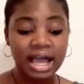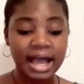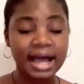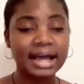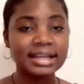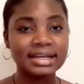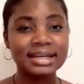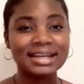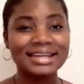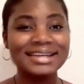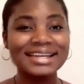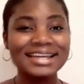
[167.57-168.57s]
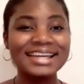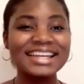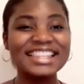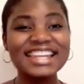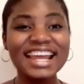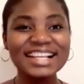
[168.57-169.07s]
And
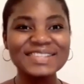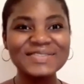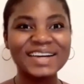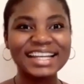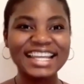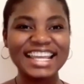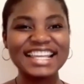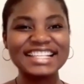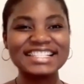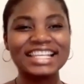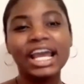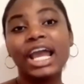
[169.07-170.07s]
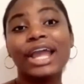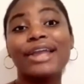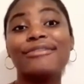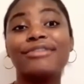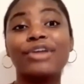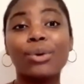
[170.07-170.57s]
the next one is,
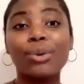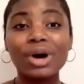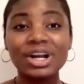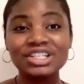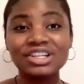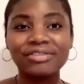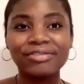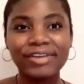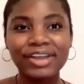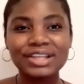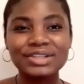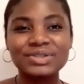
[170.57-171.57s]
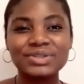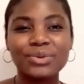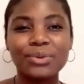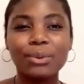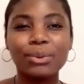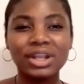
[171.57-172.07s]
if you wash your face
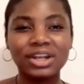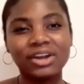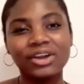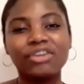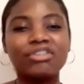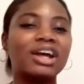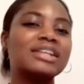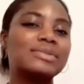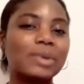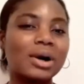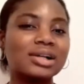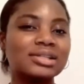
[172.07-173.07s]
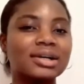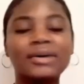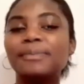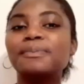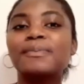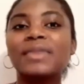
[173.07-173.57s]
with rice
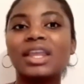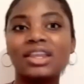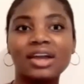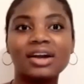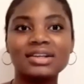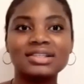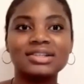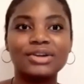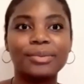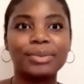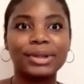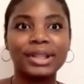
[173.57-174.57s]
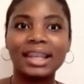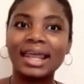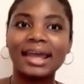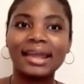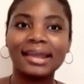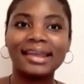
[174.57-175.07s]
water, you're gonna see dopey.
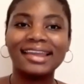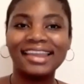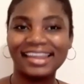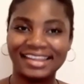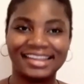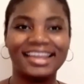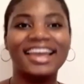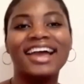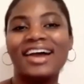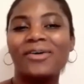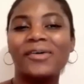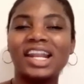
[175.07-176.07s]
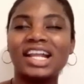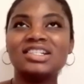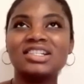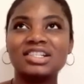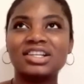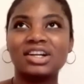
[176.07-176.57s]
Like, when I
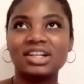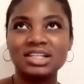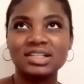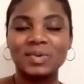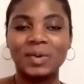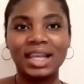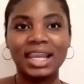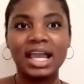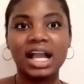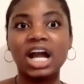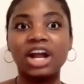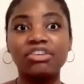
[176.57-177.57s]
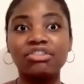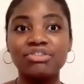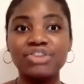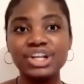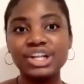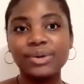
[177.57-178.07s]
just heard this one, like, I
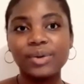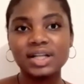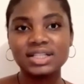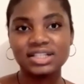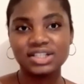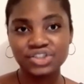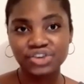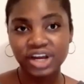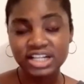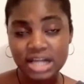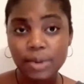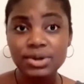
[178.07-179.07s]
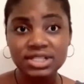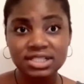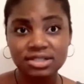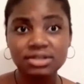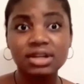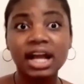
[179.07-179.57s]
really wanted to try it. I was
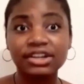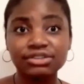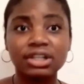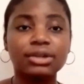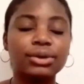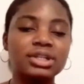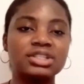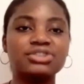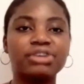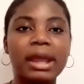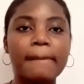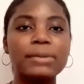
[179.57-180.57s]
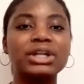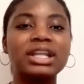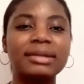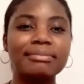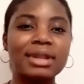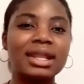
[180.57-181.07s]
actually going to try it, but
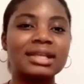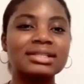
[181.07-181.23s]
then maybe I